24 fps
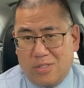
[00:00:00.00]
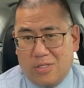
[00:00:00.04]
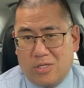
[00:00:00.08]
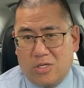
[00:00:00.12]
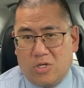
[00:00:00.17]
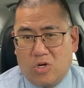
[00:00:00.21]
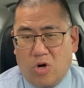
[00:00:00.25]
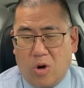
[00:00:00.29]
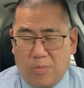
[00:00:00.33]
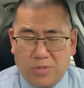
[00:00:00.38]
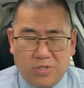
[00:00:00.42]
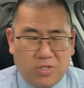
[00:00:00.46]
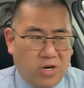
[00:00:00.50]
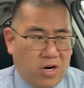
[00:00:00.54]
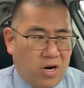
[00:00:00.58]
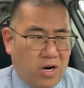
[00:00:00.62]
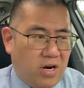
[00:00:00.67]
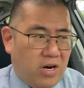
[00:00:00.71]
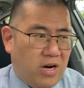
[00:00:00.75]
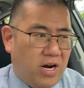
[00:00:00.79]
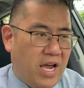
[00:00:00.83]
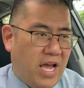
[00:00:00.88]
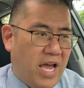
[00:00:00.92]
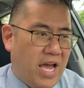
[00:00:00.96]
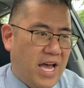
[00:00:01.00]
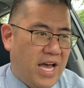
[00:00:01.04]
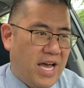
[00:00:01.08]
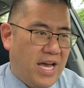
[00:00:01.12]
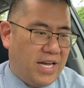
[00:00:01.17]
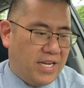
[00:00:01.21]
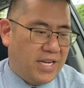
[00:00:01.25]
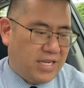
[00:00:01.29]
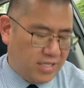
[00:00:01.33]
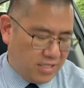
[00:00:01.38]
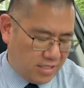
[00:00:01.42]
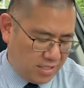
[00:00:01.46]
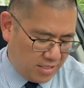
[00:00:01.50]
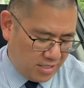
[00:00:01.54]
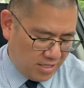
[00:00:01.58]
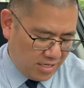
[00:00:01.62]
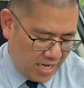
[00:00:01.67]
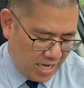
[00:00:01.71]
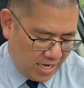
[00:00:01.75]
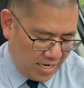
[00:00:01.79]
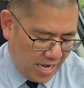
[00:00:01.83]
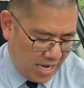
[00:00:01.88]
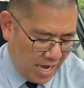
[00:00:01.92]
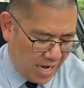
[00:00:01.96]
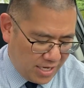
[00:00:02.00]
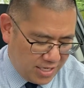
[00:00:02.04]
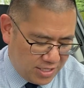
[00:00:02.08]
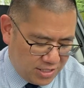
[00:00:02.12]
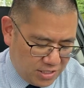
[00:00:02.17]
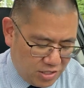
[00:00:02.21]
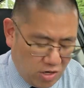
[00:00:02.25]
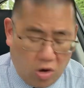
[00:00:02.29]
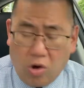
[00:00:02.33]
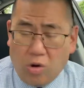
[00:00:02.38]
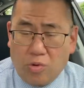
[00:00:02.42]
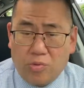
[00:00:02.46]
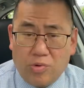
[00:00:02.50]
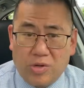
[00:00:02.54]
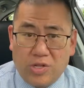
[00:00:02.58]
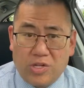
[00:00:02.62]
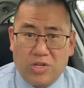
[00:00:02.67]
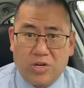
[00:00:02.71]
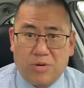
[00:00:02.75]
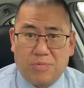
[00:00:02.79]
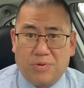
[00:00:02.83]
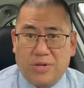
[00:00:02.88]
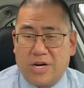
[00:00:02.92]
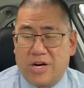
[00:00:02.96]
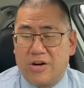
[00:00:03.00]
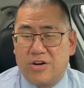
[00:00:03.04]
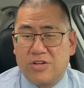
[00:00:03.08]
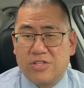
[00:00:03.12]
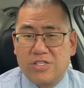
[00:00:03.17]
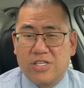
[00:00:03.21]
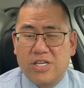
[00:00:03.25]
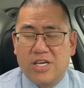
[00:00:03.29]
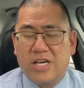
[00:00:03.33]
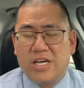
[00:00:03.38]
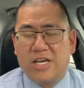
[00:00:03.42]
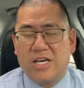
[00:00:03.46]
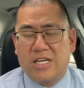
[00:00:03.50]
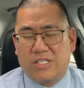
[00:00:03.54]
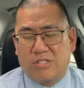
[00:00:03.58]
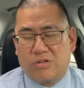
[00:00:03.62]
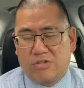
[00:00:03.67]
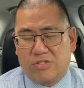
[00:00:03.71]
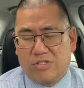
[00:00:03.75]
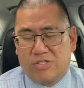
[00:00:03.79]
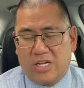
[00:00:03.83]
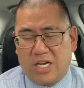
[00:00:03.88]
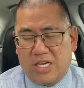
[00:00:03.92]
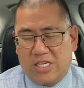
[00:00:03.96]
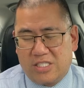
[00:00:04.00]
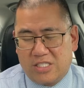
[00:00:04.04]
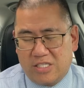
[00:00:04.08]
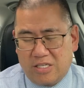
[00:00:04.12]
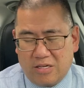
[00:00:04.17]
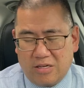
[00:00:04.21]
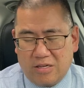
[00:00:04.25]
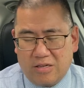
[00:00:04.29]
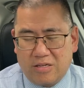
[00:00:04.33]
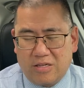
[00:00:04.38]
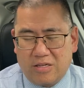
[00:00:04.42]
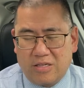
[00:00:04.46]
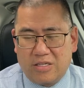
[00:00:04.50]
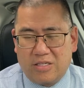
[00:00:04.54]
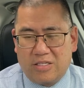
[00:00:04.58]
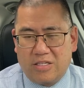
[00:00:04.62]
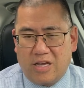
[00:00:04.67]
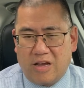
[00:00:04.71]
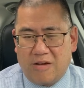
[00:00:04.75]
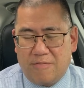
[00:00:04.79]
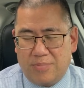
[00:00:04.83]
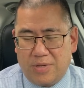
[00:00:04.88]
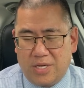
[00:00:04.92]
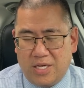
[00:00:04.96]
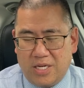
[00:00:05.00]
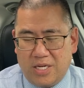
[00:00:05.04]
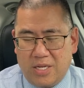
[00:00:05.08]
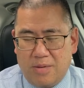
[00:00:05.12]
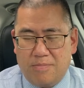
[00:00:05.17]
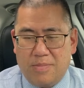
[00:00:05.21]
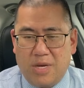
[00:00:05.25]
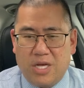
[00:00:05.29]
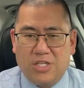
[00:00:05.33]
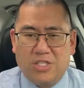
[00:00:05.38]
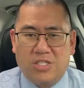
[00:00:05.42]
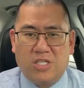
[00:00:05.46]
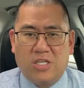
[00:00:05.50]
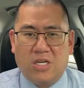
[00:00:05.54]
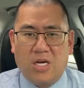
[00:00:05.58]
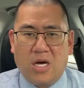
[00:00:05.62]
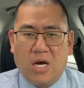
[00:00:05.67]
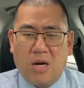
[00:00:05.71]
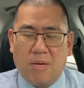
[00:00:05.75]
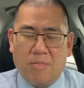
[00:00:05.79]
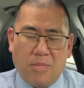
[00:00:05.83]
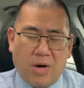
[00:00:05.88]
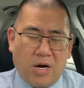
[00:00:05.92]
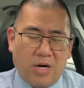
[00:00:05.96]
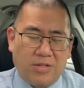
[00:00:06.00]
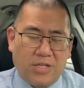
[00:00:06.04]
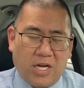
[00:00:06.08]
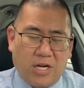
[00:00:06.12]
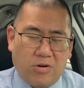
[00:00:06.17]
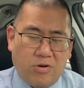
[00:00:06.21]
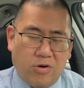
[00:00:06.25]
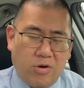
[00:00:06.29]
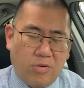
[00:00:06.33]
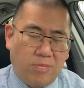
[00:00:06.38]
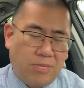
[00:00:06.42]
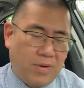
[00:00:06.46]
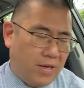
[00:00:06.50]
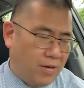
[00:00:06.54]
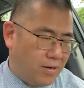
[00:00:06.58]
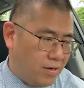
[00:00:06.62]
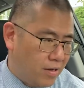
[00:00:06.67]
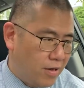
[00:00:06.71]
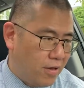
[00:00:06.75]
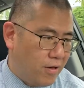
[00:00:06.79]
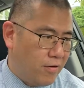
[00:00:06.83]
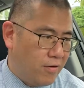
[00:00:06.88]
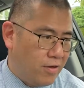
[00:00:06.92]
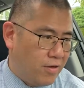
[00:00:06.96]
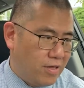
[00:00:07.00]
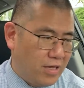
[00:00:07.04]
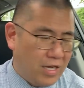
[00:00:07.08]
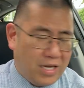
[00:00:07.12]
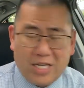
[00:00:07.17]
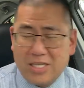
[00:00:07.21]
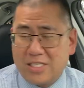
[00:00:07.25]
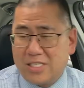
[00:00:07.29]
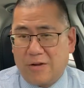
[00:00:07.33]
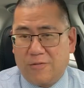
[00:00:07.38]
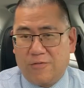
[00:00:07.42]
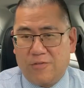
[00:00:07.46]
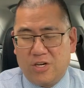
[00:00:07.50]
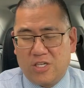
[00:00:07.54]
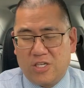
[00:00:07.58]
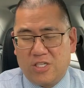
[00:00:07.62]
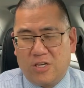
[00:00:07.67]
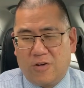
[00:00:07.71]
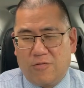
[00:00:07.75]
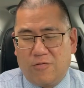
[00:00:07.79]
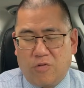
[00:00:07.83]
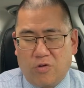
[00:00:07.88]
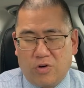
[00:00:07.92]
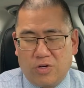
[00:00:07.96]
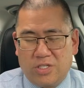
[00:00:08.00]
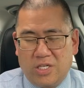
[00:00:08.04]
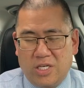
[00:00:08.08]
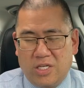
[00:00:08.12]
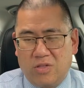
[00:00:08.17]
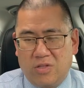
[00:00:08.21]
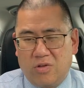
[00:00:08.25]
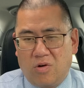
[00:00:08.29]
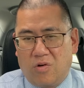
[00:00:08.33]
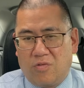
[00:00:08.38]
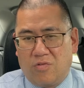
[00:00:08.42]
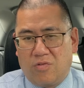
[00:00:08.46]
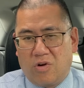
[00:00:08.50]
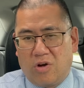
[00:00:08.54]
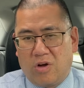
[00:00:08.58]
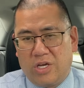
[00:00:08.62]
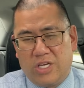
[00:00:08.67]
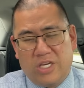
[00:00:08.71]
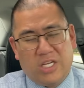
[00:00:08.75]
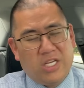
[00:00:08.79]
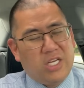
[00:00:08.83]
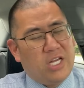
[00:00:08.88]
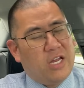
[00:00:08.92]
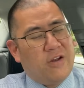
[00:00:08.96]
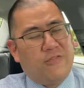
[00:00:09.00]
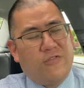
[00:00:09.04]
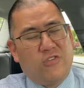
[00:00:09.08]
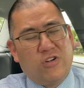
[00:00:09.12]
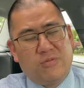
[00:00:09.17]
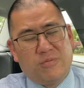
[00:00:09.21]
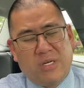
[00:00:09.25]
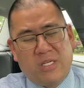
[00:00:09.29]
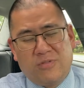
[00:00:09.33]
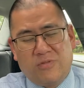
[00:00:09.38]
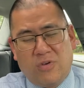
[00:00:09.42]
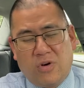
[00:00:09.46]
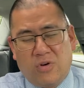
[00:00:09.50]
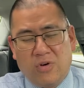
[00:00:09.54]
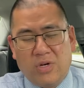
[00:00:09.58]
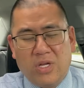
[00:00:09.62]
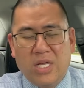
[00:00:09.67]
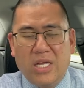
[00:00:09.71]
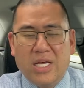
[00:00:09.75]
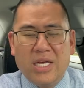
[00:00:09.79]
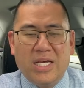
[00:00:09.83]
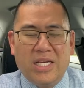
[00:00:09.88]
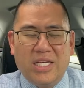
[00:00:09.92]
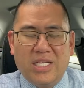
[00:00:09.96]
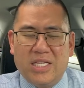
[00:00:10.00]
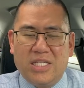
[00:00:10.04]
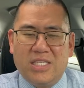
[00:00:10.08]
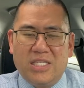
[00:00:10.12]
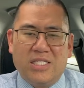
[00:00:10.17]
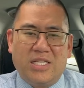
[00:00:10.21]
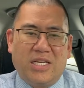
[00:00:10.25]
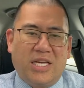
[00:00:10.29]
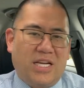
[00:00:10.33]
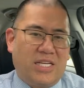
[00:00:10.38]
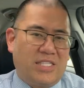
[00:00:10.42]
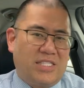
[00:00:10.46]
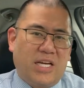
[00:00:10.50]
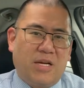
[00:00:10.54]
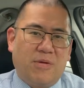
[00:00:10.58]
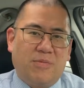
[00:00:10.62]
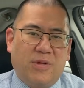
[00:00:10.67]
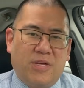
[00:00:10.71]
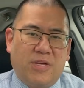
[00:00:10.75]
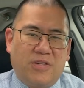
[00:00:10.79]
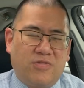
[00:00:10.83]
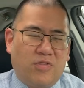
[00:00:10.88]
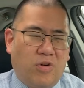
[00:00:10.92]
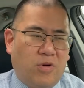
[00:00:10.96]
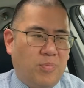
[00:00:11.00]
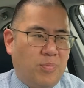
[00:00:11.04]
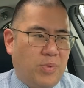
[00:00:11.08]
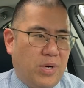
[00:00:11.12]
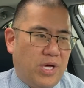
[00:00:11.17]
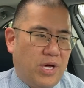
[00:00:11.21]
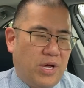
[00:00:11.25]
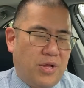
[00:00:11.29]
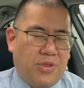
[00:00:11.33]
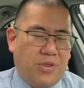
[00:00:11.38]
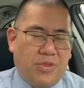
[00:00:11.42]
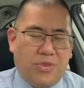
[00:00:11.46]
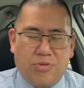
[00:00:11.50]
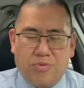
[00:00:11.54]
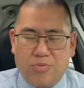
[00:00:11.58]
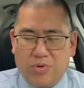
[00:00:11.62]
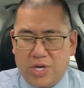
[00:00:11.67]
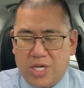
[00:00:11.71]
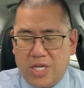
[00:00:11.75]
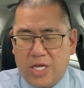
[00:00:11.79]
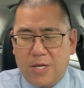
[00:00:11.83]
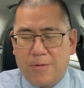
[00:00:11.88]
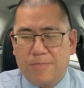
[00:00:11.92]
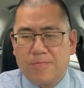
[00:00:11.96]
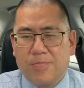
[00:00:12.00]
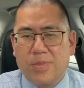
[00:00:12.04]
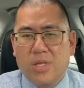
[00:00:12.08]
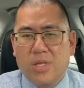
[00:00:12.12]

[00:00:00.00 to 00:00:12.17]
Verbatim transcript: Kopitar, and Atkinson, all really good players. So it's nice to have PD mentioned among that group. And like I said, finishing 14th overall. He didn't get a first place vote. He didn't get a second place vote, but he got 3